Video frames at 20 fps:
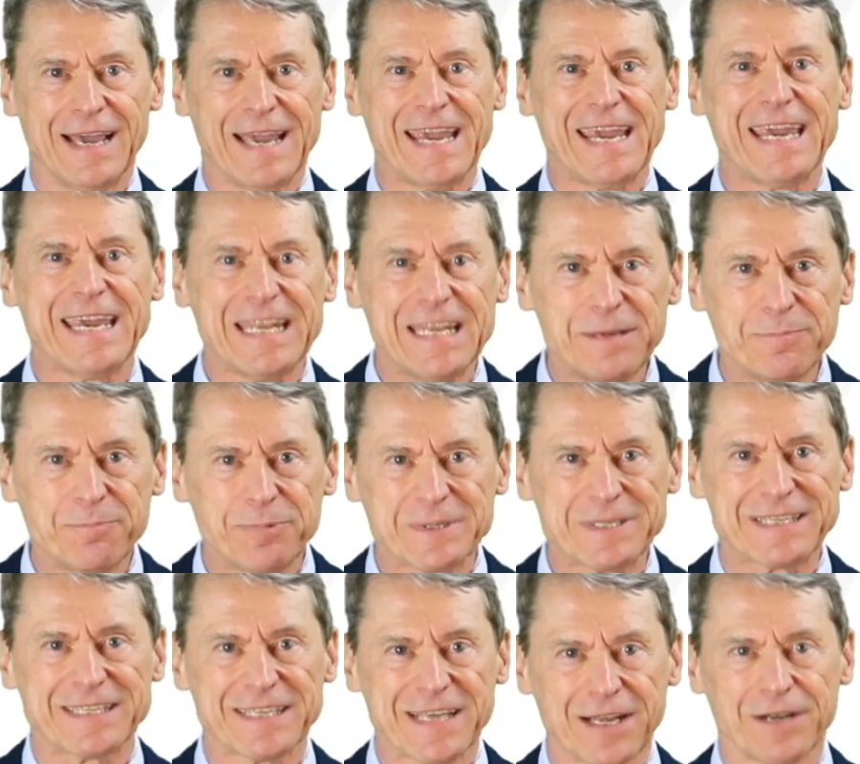
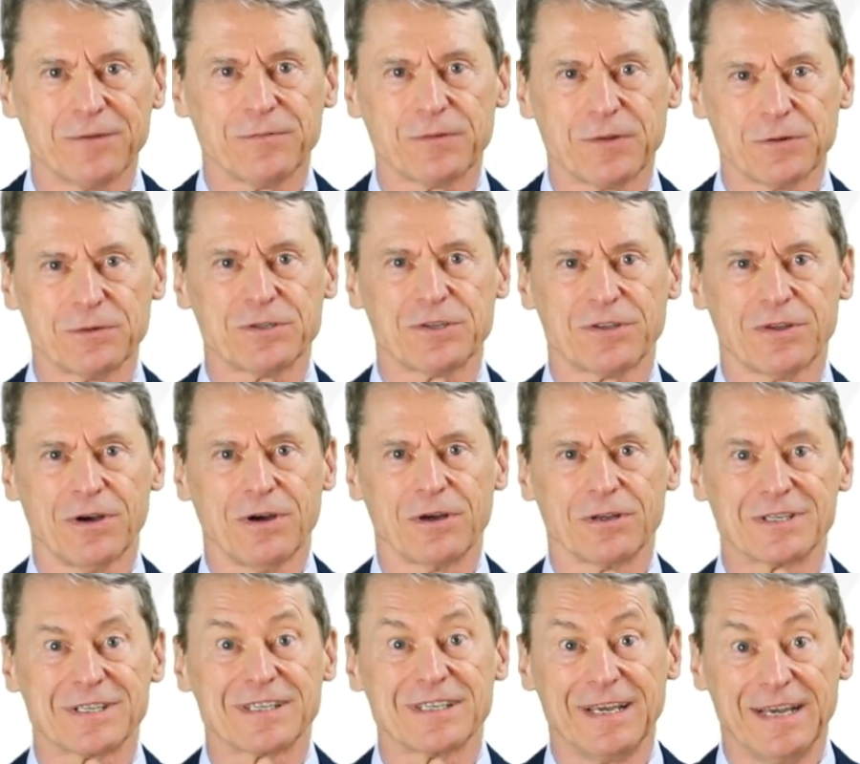80% of those
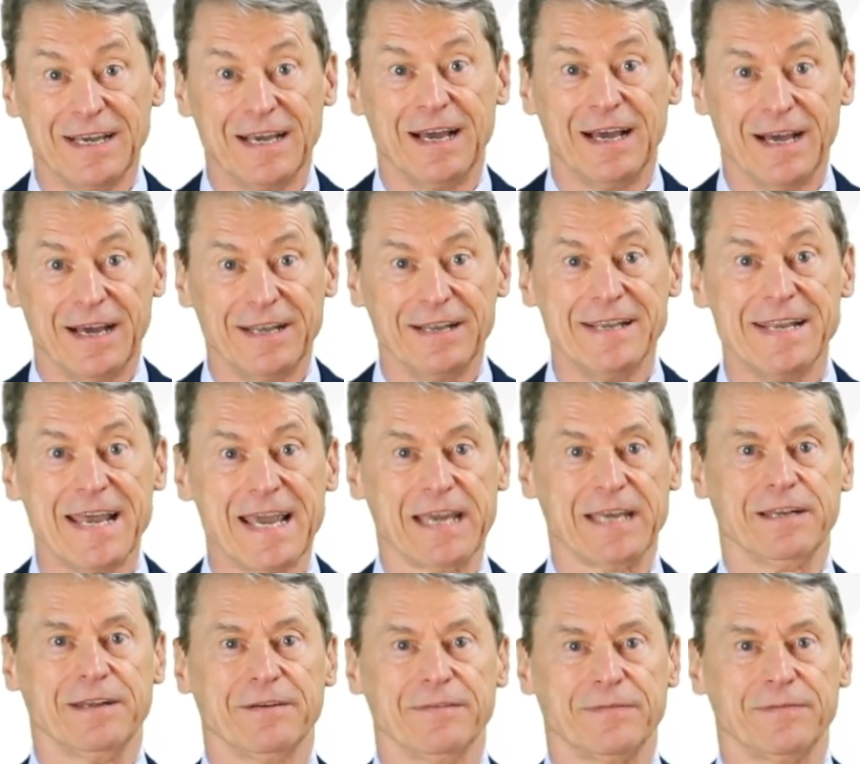thoughts are
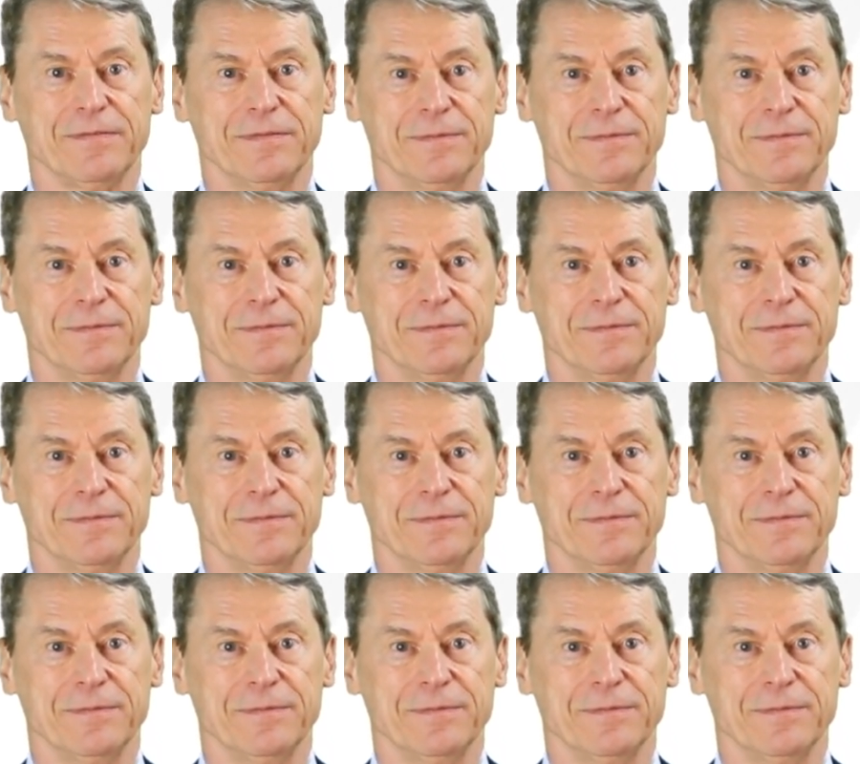negative.